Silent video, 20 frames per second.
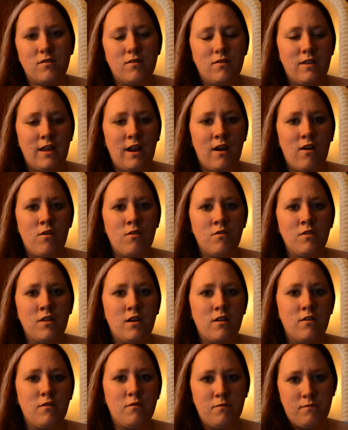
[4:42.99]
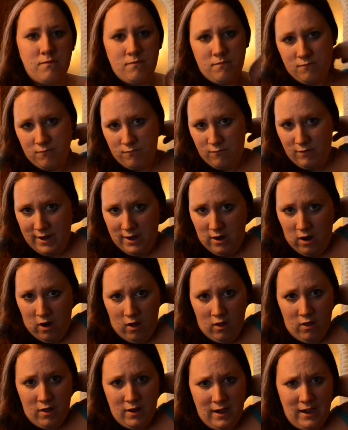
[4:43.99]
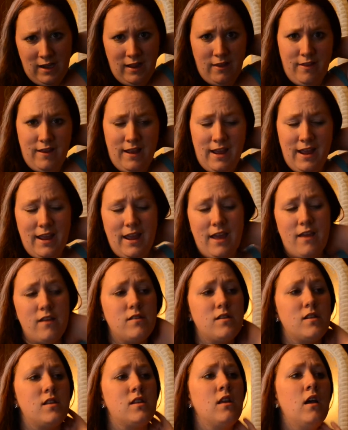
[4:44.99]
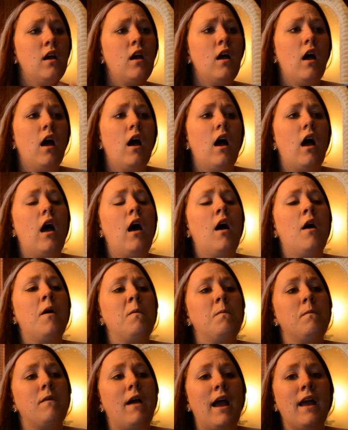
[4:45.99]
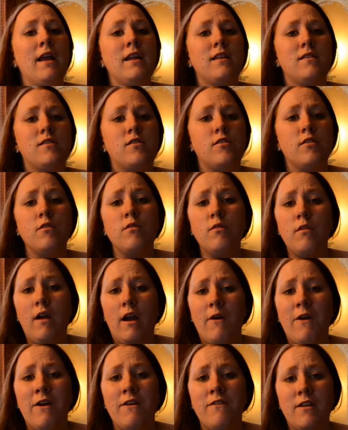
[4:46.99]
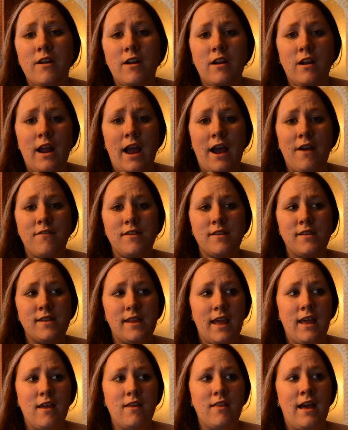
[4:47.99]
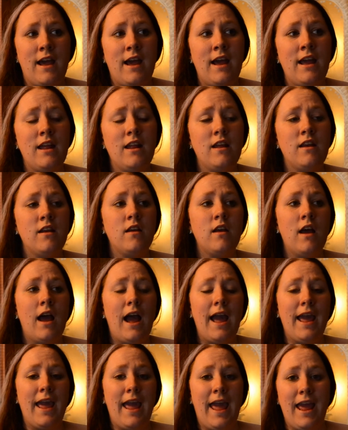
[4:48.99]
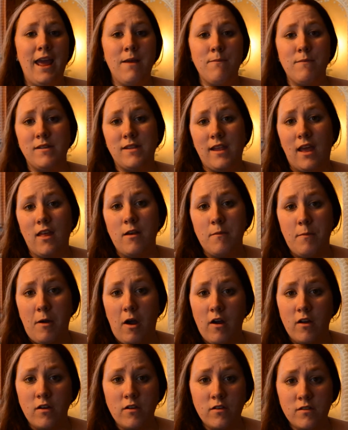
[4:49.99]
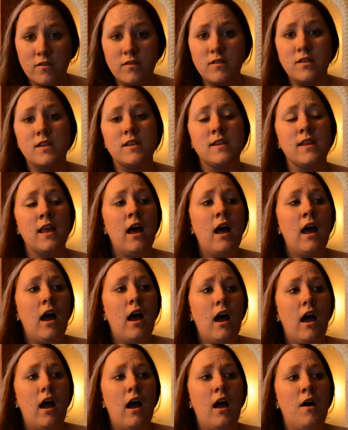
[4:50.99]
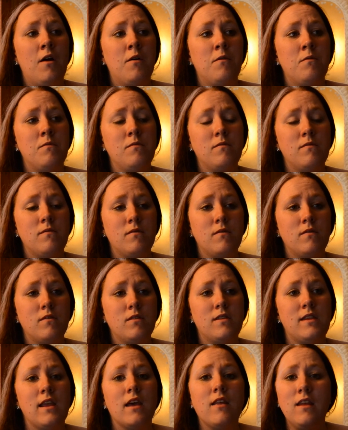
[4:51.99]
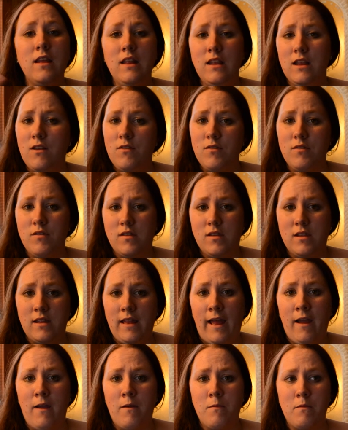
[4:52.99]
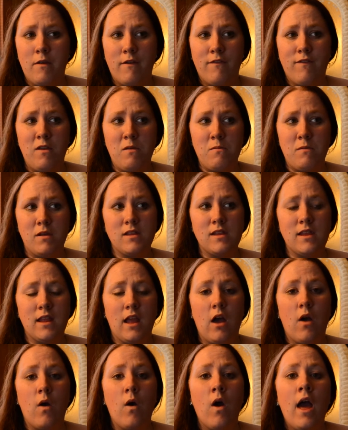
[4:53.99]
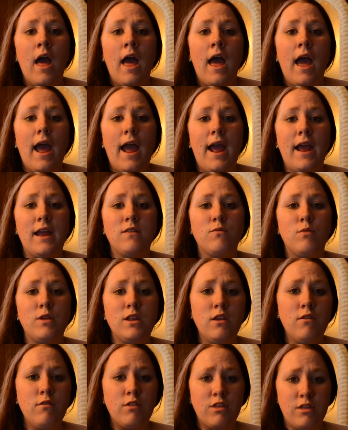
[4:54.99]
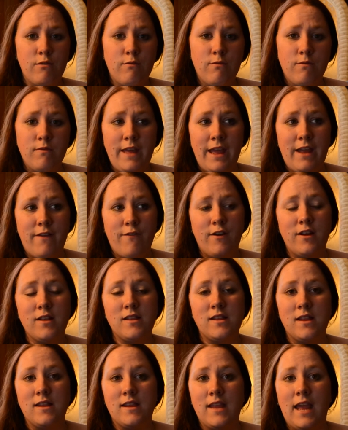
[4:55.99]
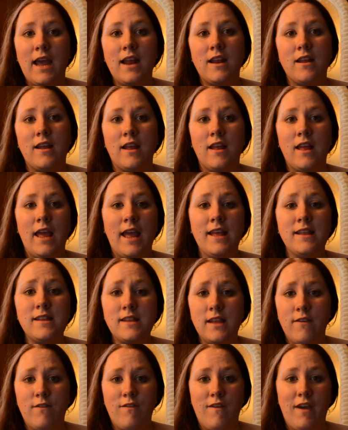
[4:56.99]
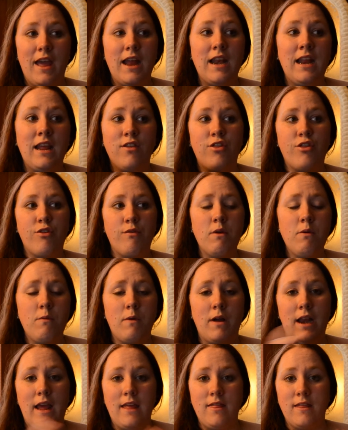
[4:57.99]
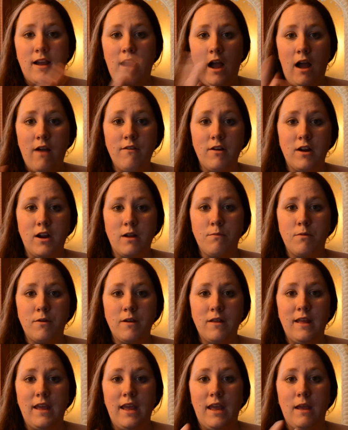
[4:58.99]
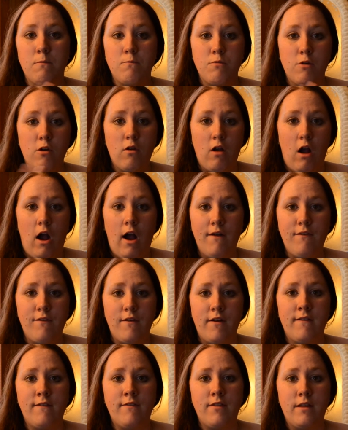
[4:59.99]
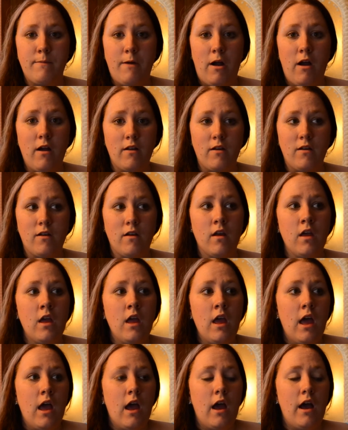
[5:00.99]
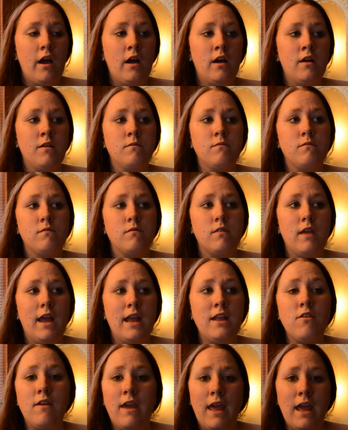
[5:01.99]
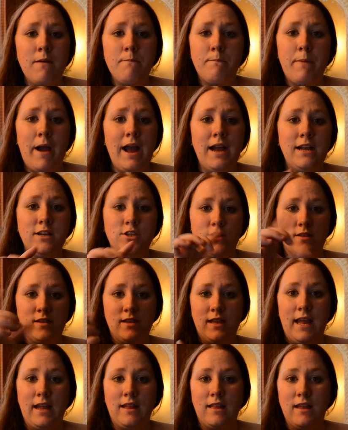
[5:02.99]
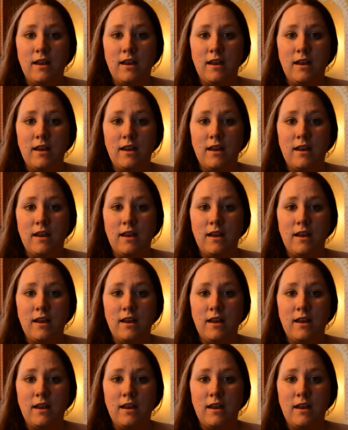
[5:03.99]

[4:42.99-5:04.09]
their own little recall on anything, I guess. I do, however, have to say that I hate Medela bottles. Dylan used them a few months ago, and when you, like for instance, he had a hissy fit and he threw one and the cover completely broke off of the bottle. And you can't buy just like the